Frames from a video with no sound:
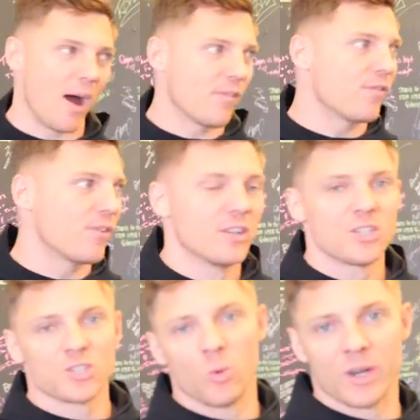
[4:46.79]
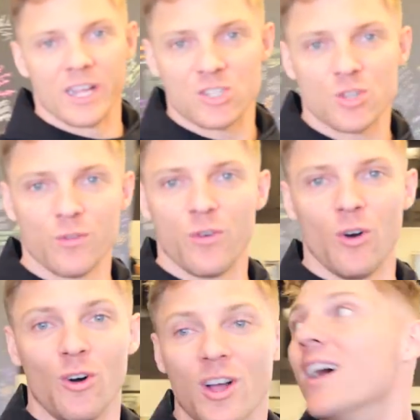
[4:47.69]
off. So when it gets too
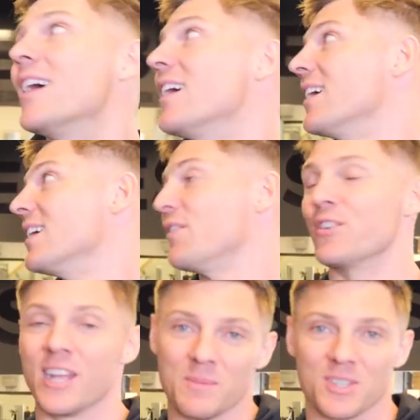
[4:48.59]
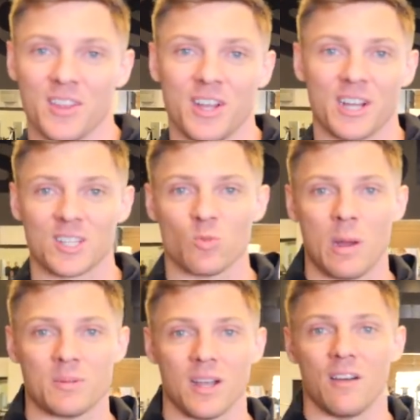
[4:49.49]
full, if your name's on there and it gets
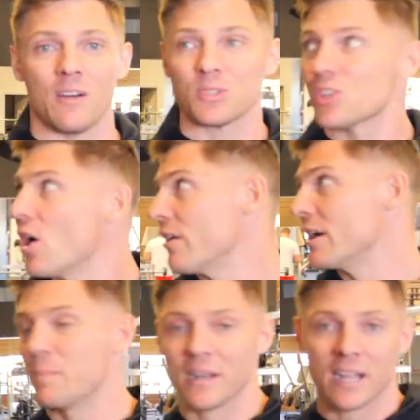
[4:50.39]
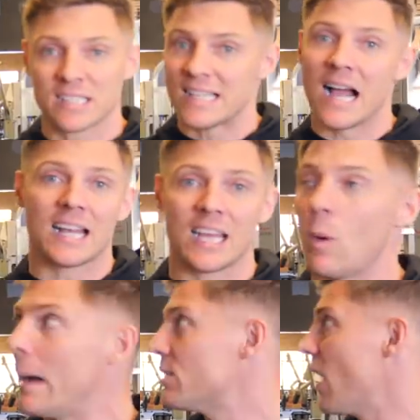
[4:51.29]
wiped off, I'm sorry, but it's not gonna get
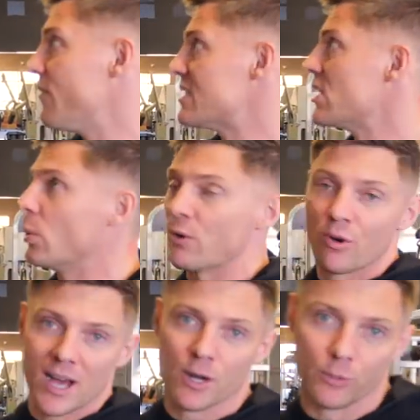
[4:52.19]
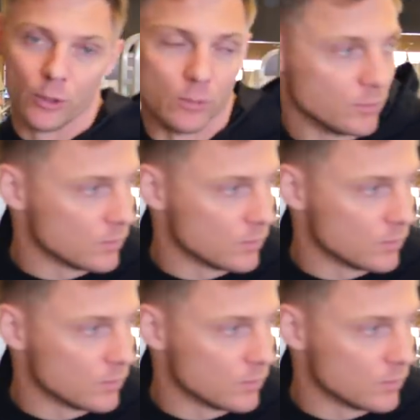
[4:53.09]
wiped off until we run out of room.